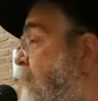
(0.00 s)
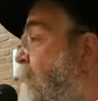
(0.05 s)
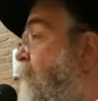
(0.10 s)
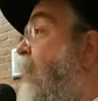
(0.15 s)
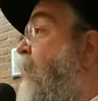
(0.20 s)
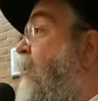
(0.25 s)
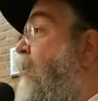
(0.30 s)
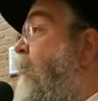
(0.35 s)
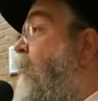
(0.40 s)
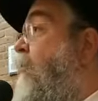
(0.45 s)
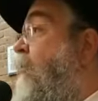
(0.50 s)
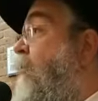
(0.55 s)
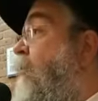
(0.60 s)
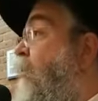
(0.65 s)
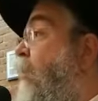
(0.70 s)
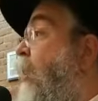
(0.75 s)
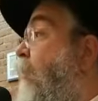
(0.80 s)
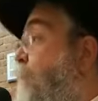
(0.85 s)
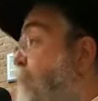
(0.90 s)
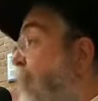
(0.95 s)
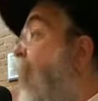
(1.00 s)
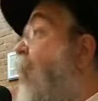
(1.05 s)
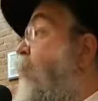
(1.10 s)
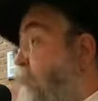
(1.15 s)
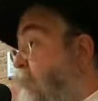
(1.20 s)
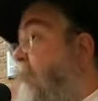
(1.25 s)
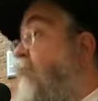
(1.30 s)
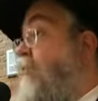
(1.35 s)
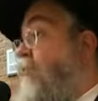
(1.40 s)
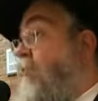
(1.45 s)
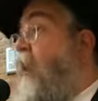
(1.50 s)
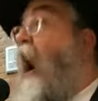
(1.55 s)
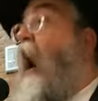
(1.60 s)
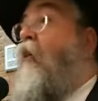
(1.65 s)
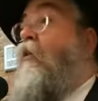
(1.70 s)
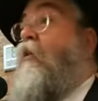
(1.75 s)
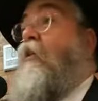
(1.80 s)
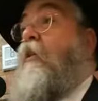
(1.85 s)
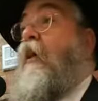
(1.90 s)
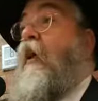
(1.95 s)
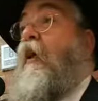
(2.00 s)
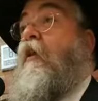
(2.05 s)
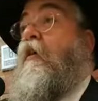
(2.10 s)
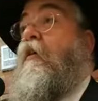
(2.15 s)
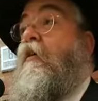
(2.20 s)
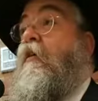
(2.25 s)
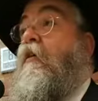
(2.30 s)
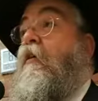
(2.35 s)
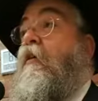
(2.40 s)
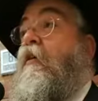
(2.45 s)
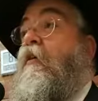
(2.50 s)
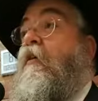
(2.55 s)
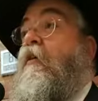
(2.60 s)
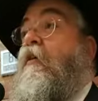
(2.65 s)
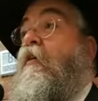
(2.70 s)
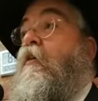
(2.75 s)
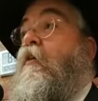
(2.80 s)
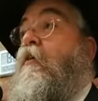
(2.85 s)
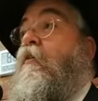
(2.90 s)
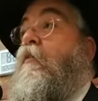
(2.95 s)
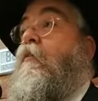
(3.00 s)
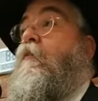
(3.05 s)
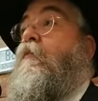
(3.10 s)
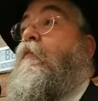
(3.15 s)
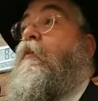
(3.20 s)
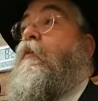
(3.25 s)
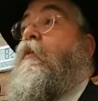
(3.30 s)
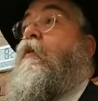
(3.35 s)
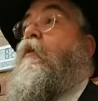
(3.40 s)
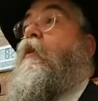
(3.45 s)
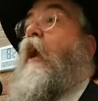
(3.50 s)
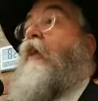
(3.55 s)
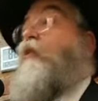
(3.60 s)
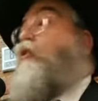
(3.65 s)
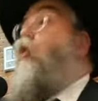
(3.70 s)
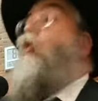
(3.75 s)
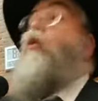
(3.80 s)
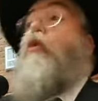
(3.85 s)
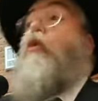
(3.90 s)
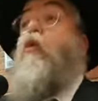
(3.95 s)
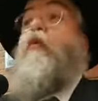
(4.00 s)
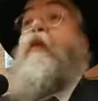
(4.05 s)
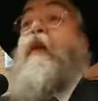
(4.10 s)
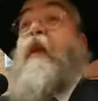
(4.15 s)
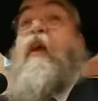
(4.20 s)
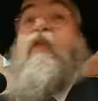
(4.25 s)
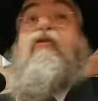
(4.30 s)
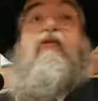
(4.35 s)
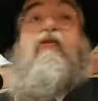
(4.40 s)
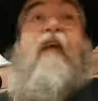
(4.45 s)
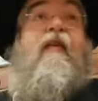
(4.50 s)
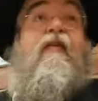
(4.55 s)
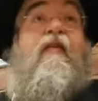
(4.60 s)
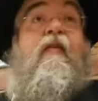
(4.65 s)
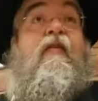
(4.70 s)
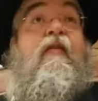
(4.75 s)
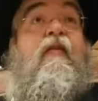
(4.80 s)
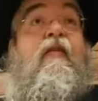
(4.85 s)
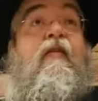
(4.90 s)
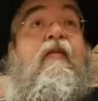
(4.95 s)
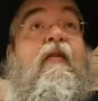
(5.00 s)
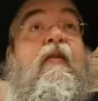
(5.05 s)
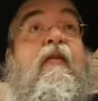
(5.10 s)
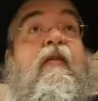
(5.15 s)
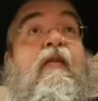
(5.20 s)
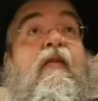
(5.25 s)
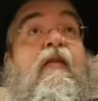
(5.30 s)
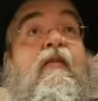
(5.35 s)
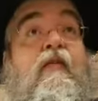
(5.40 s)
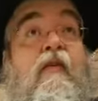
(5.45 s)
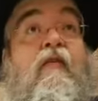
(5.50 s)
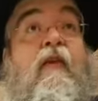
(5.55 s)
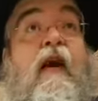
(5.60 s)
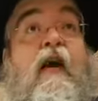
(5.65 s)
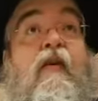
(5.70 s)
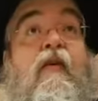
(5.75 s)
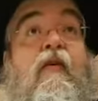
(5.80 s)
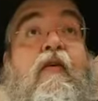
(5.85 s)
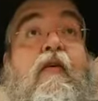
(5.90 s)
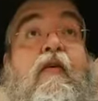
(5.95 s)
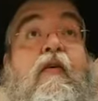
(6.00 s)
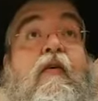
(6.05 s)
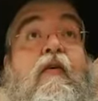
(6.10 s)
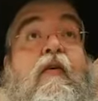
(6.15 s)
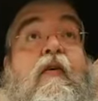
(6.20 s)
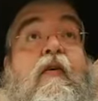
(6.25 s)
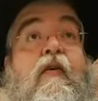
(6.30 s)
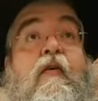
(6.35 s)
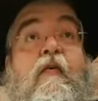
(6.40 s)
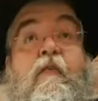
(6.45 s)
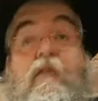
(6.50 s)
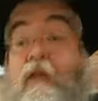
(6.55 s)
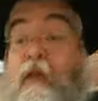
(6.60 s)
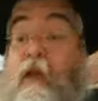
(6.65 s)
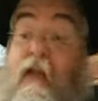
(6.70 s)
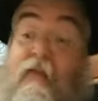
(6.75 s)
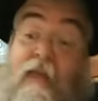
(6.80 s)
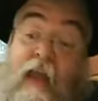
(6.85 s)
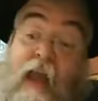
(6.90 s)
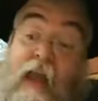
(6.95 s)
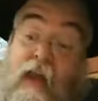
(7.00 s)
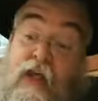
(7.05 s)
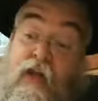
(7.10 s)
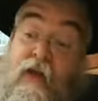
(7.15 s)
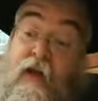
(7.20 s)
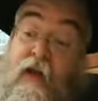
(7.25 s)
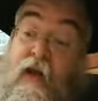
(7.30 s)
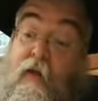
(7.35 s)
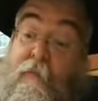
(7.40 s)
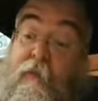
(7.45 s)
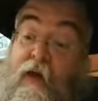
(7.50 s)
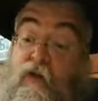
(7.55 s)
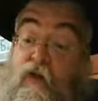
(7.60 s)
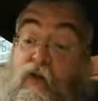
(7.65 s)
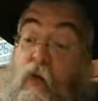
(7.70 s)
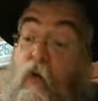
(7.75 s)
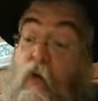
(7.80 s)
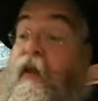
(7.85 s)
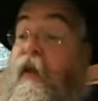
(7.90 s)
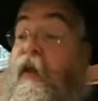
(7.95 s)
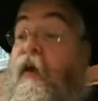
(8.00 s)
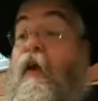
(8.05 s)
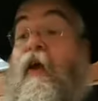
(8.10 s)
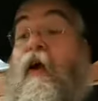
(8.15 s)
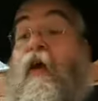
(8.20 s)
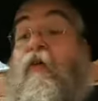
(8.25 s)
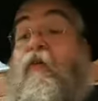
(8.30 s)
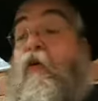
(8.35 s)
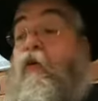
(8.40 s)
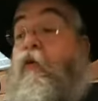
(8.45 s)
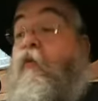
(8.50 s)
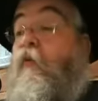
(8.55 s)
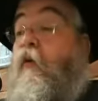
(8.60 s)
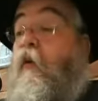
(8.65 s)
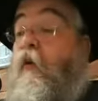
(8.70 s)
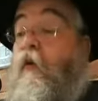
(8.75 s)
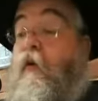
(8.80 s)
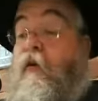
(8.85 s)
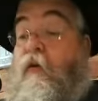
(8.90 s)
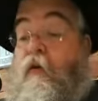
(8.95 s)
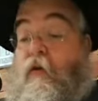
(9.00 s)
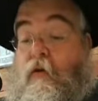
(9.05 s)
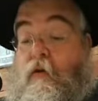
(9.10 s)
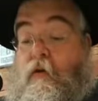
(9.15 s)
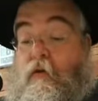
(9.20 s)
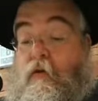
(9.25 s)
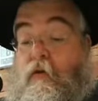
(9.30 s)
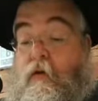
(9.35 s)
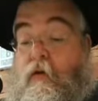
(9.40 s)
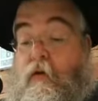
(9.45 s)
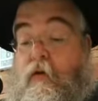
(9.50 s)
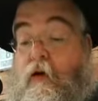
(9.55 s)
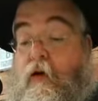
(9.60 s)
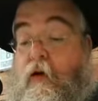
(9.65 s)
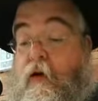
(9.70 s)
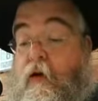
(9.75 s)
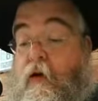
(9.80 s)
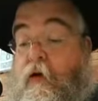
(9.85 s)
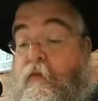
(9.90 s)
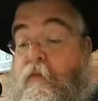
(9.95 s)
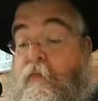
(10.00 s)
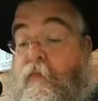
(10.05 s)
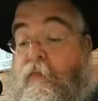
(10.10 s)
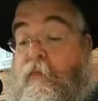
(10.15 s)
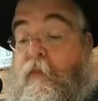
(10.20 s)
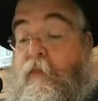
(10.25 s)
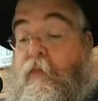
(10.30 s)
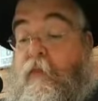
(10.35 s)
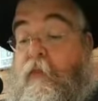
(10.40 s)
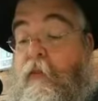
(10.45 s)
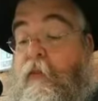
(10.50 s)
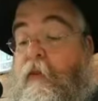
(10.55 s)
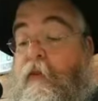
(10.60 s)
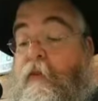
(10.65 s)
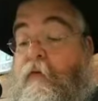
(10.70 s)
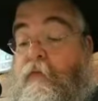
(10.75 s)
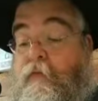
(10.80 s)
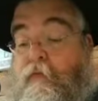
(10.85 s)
uh, a letter about this holiday, and to who he addresses the letter, it's actually uh, about 20, I wrote over here, uh,